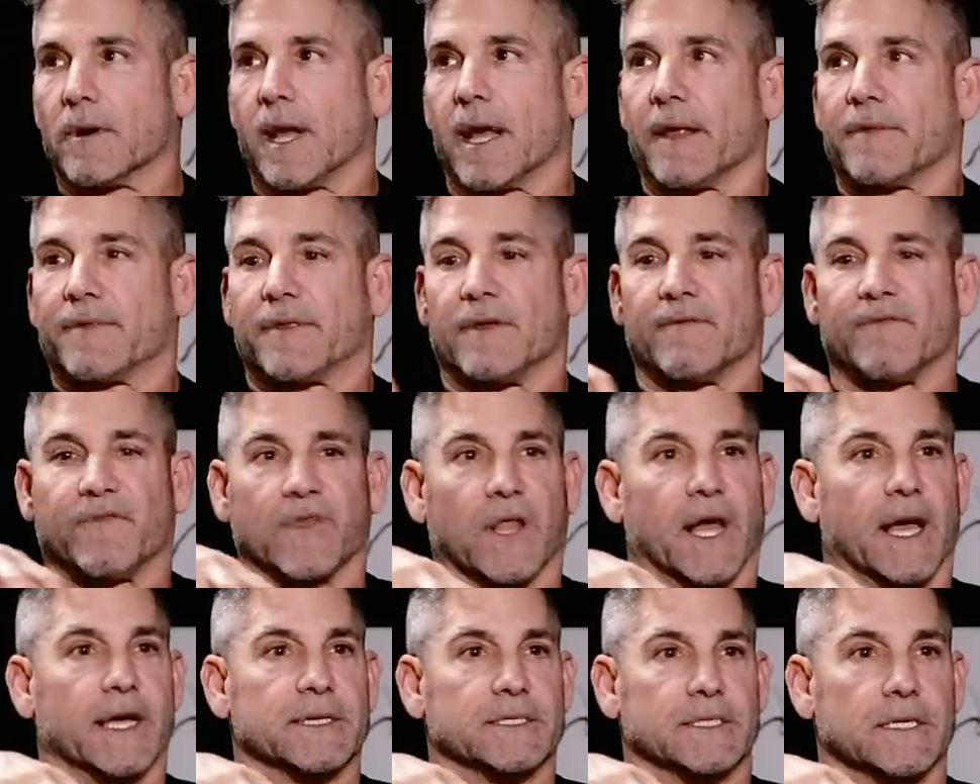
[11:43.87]
Grant that
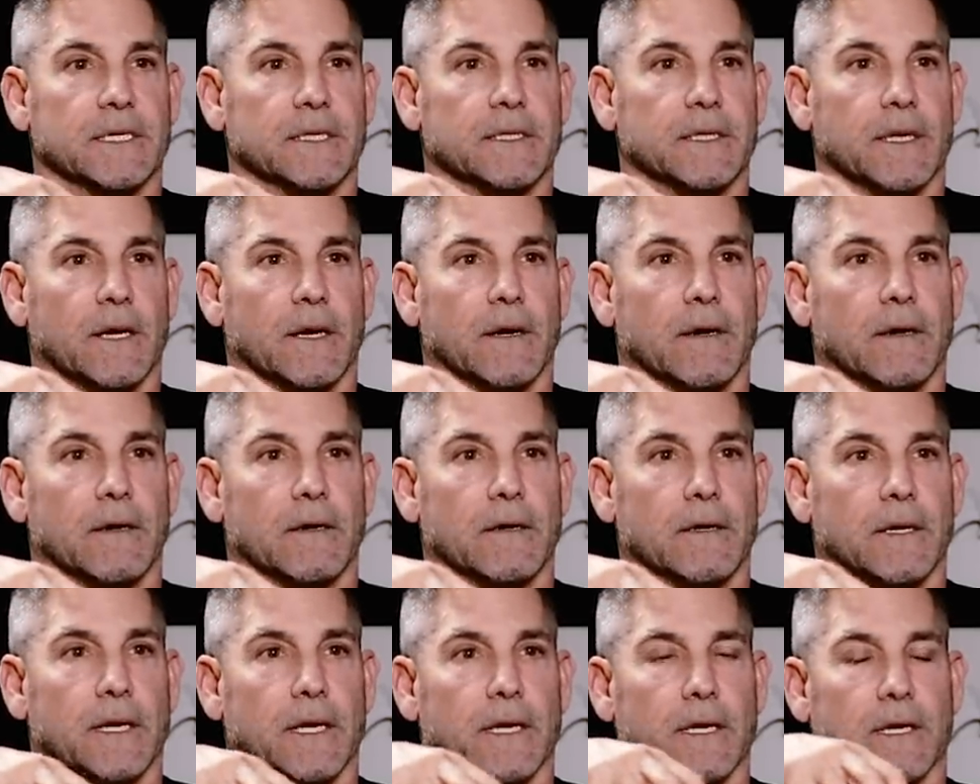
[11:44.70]
flies in
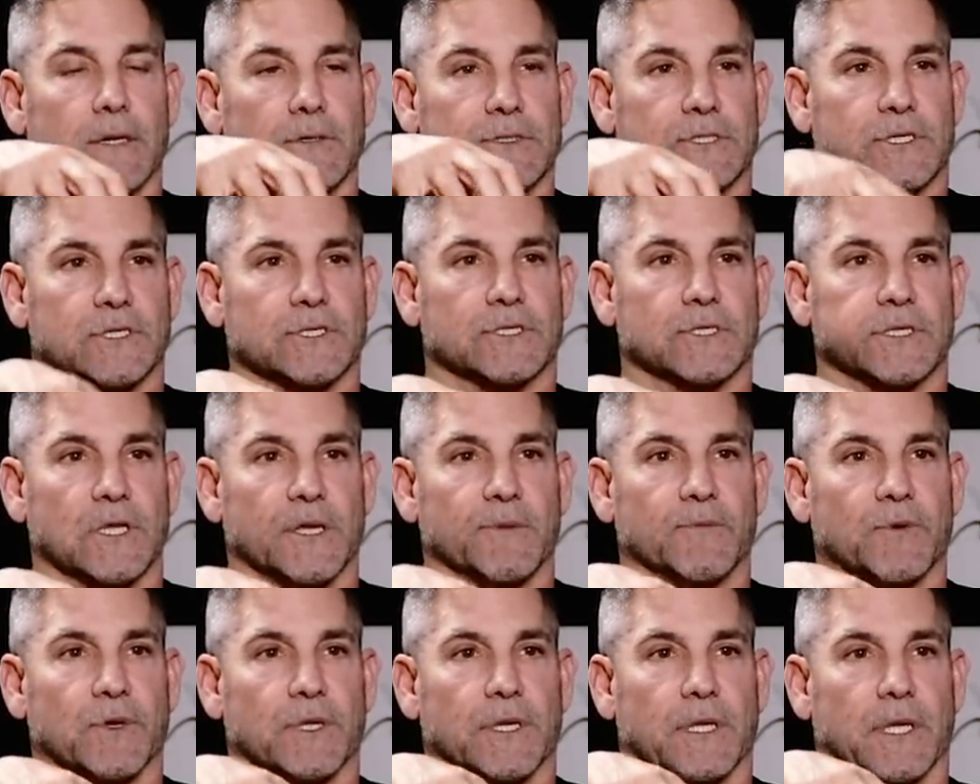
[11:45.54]
there and goes to
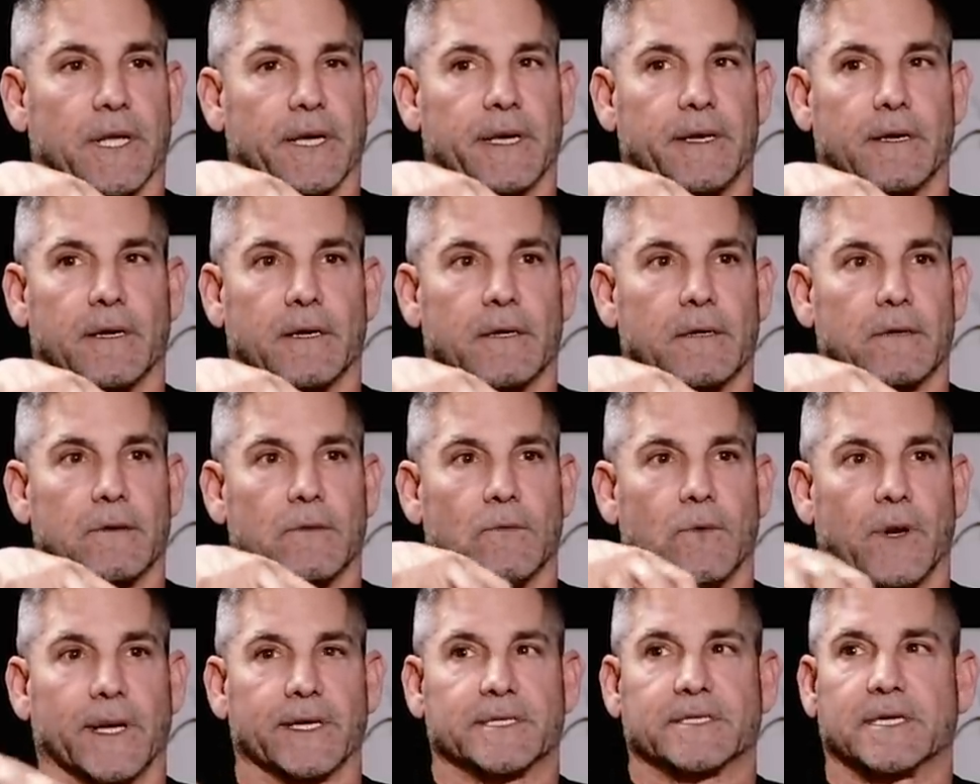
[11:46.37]
sleep with Elena,
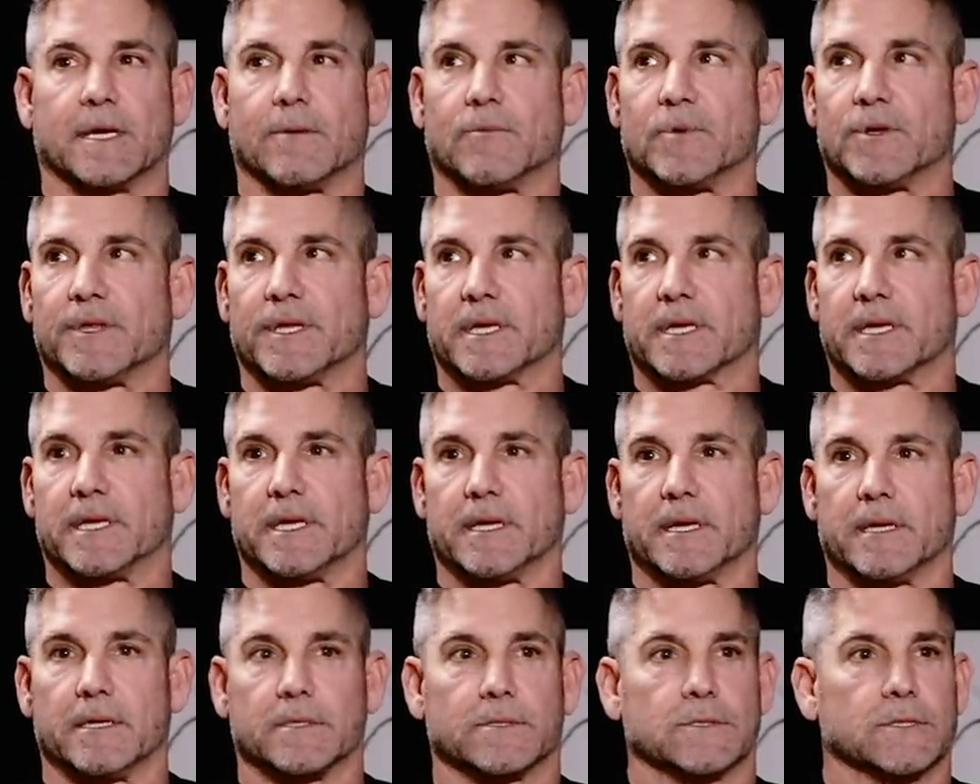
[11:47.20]
wakes up with the
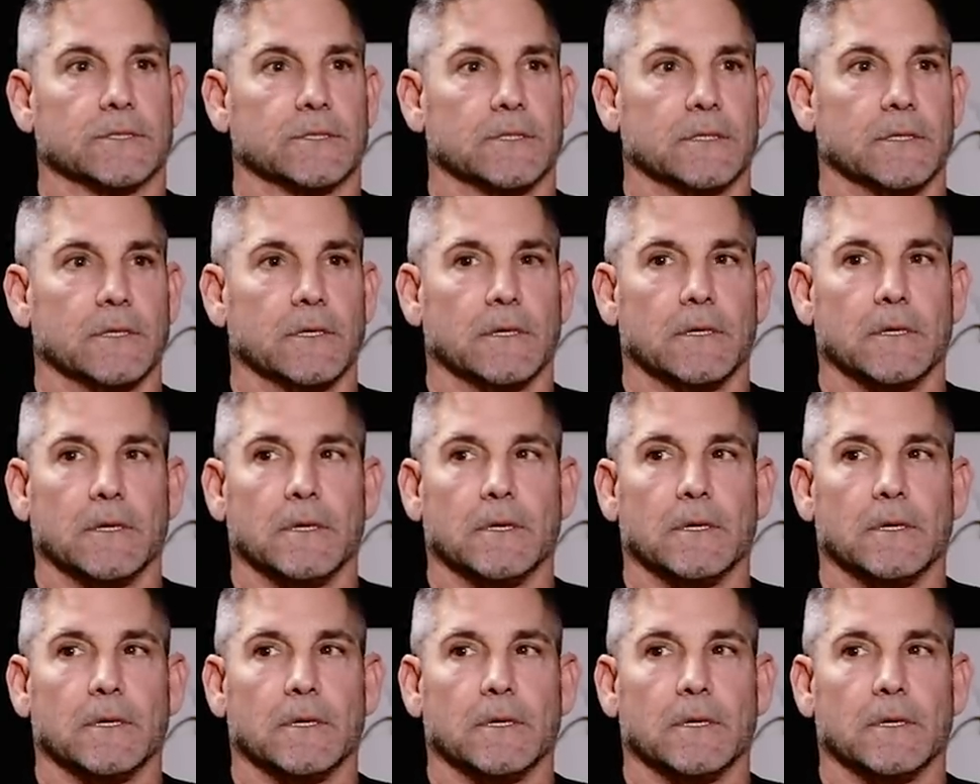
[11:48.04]
kids, mm-hmm.